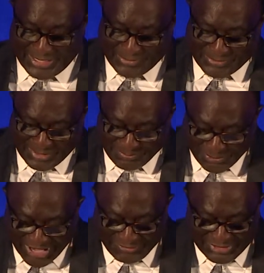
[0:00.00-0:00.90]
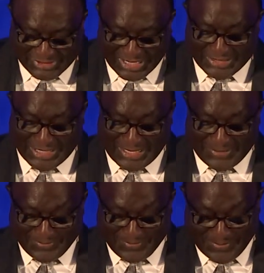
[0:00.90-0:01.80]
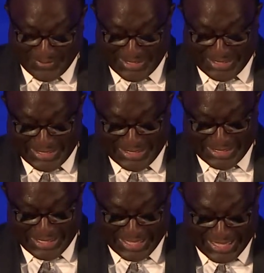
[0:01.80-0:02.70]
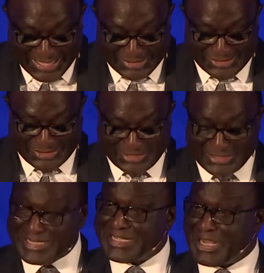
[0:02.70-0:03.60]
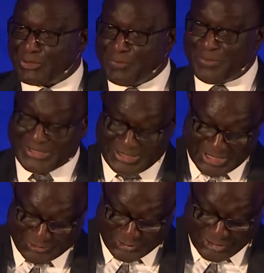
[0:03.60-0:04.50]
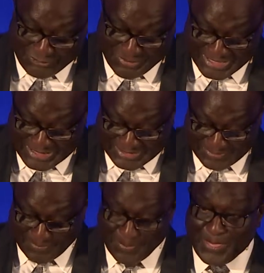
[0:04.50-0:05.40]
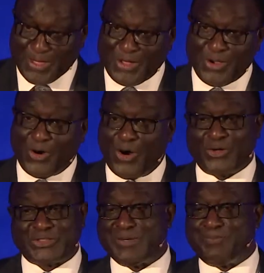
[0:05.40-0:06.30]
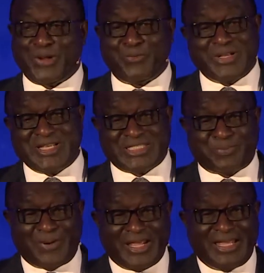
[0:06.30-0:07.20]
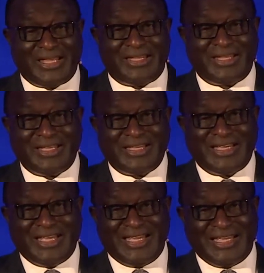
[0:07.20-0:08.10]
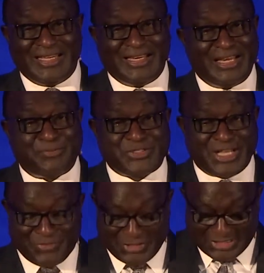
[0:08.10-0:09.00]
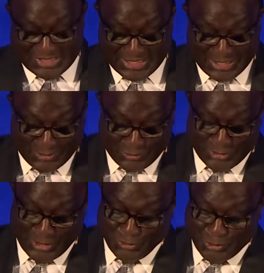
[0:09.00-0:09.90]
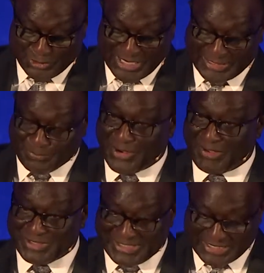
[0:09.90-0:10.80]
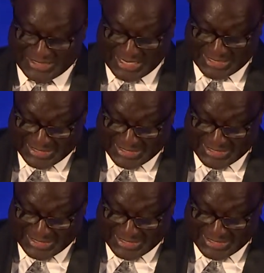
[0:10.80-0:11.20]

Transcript: the private sector is indeed a competitor to government, or simply we just play lip service to the role that the private sector